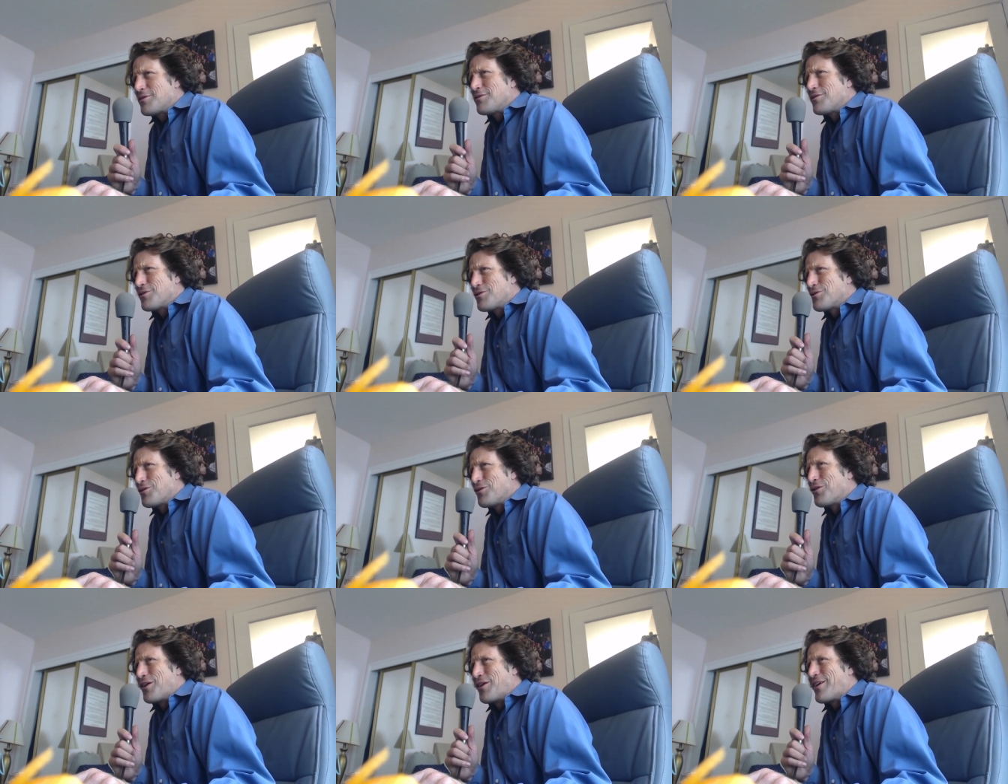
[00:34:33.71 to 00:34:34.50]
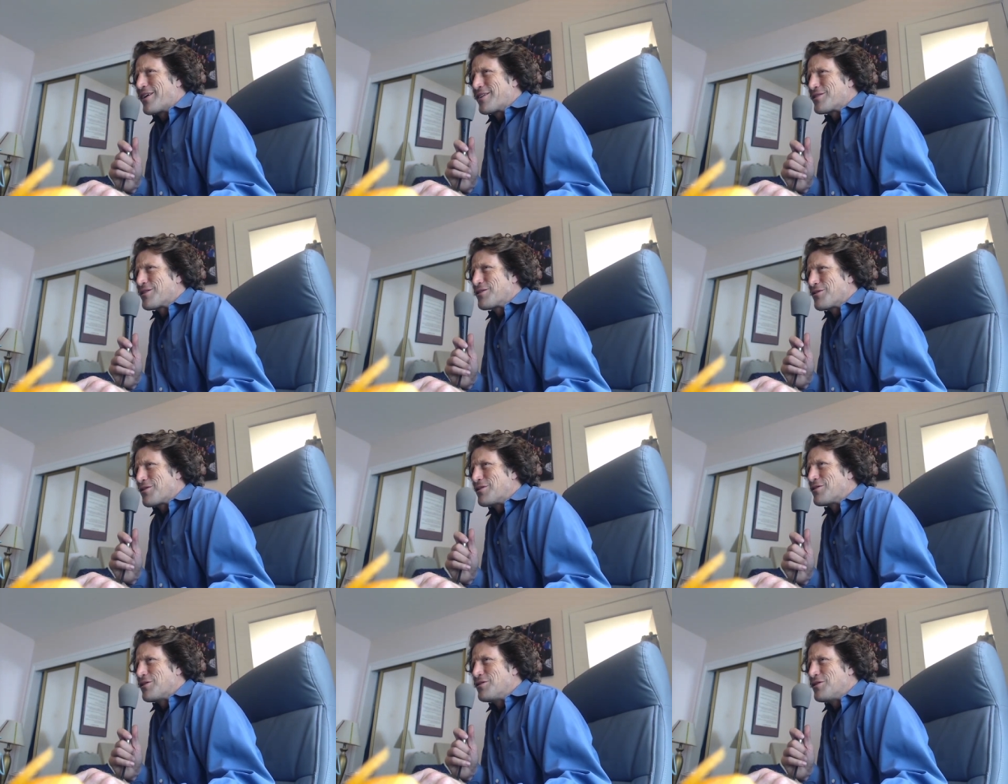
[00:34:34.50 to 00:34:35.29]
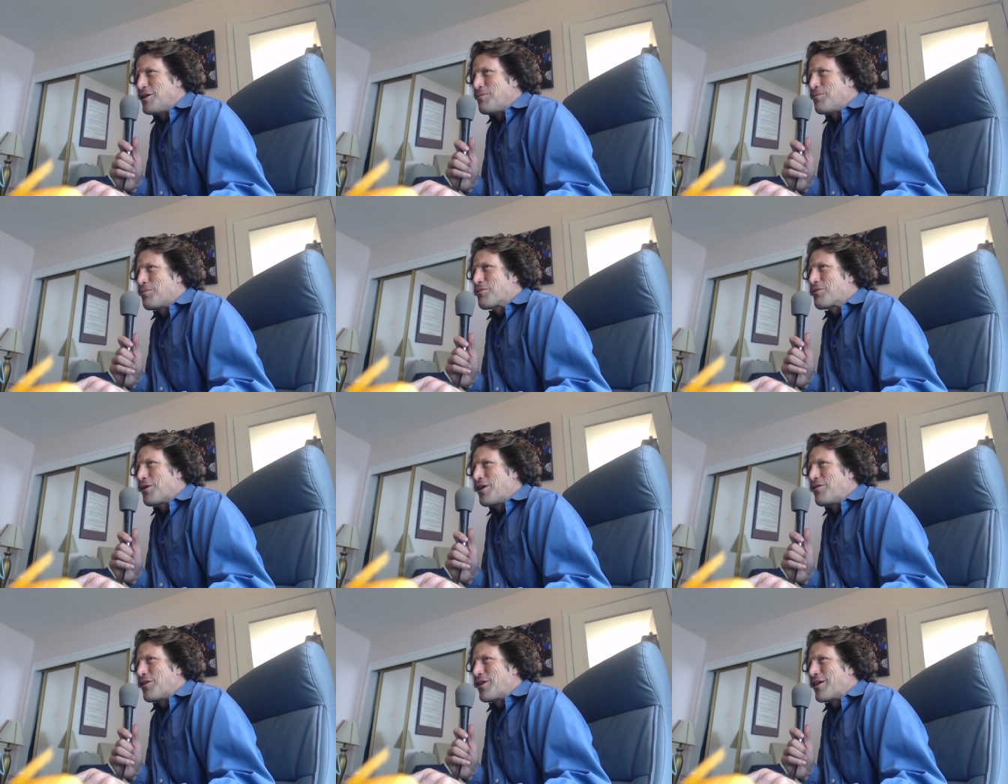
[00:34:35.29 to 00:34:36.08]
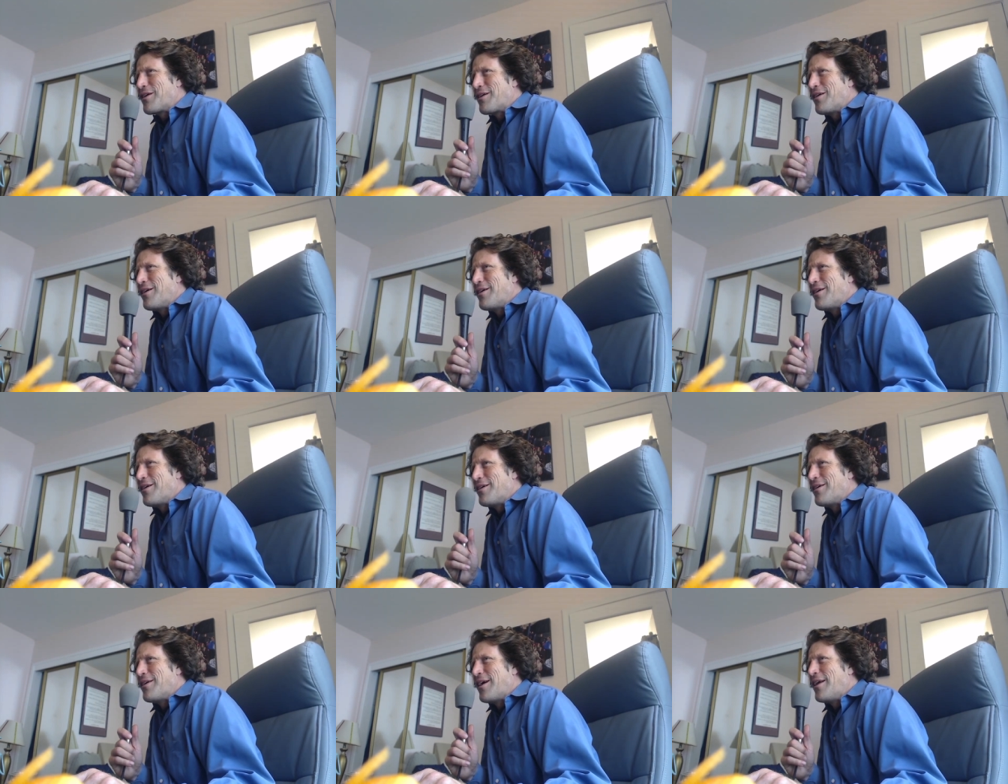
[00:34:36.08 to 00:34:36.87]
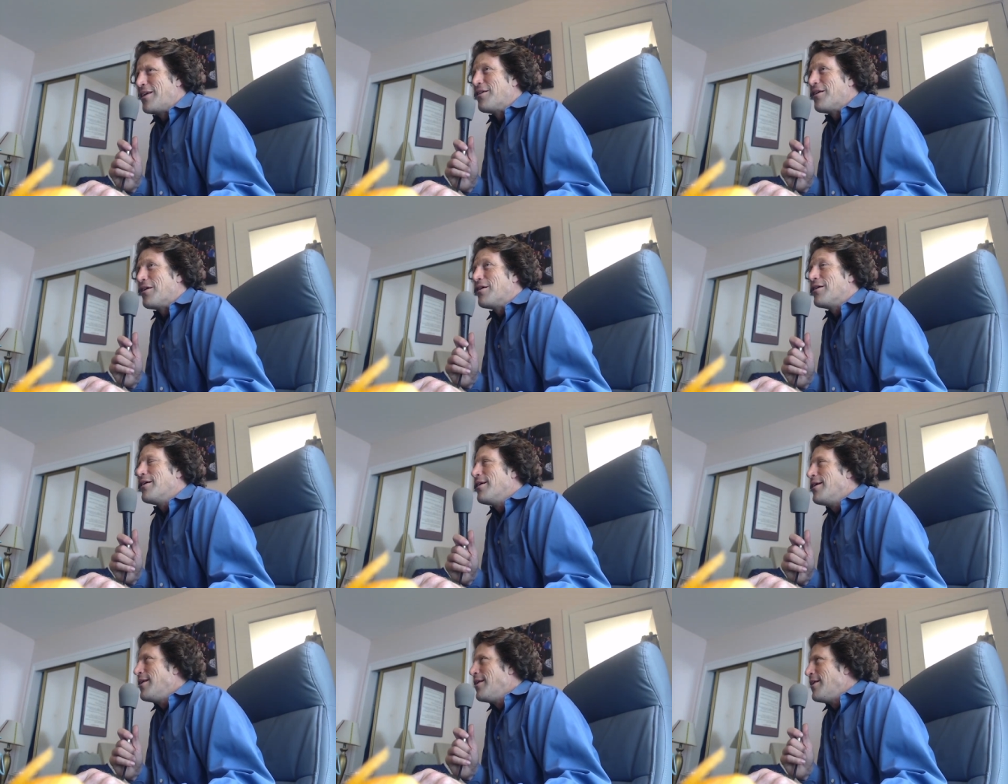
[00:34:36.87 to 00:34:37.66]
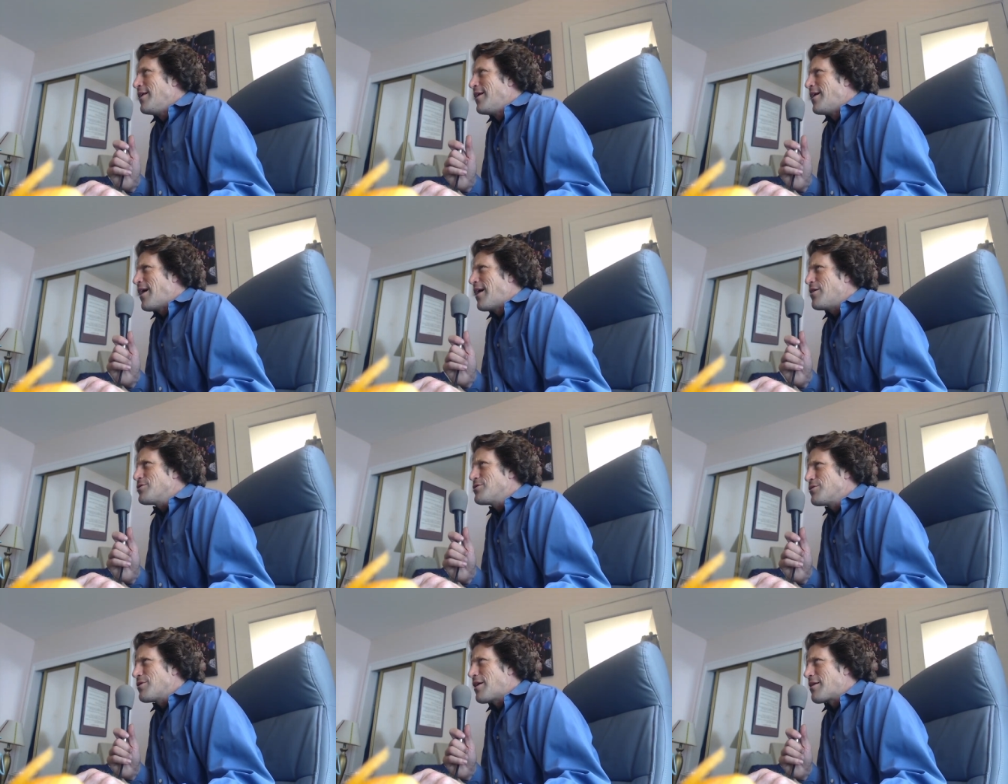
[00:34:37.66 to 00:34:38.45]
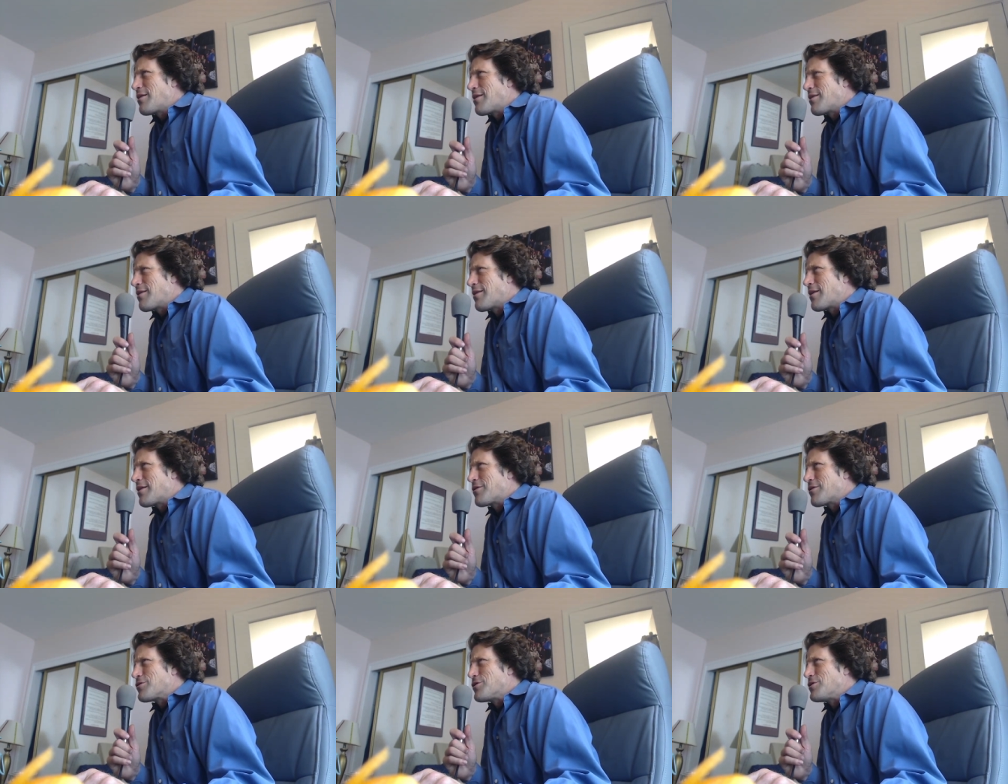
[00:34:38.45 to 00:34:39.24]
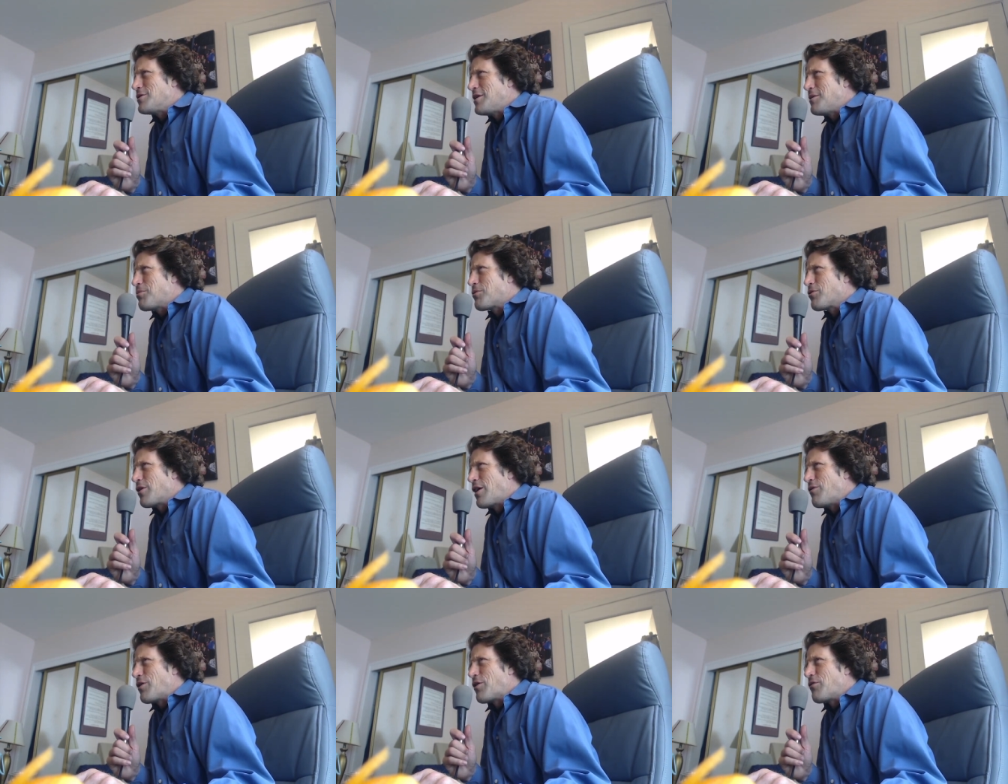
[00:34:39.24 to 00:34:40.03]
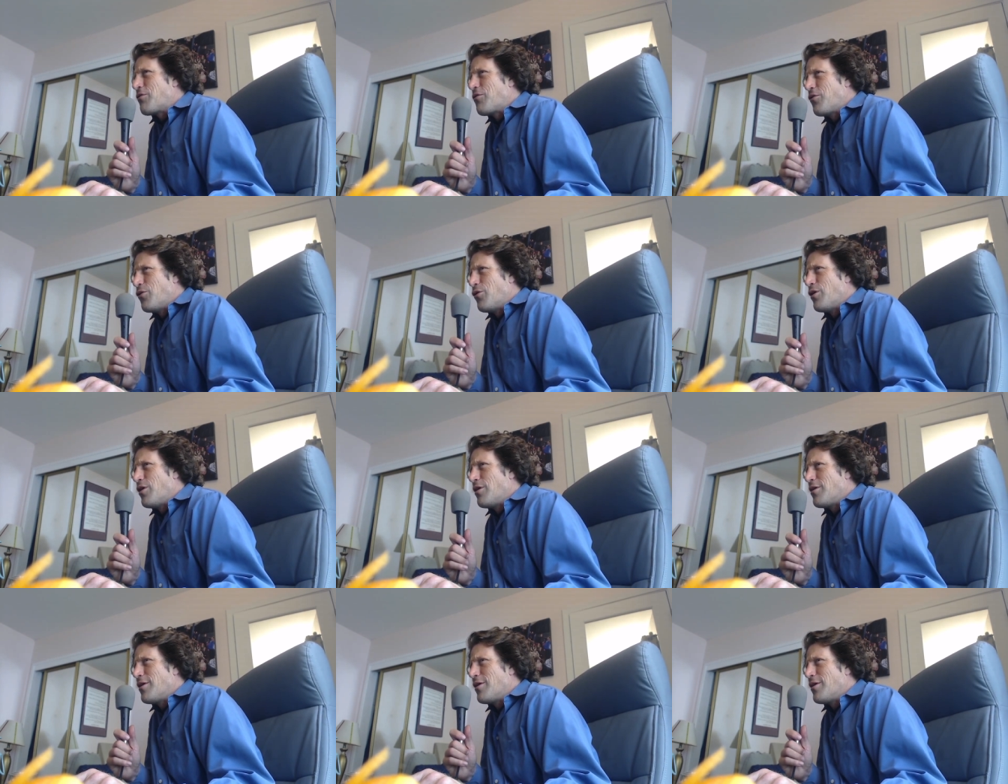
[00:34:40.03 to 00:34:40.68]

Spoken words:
Certainly, like it's a deep craving. And I think there's a deep craving for,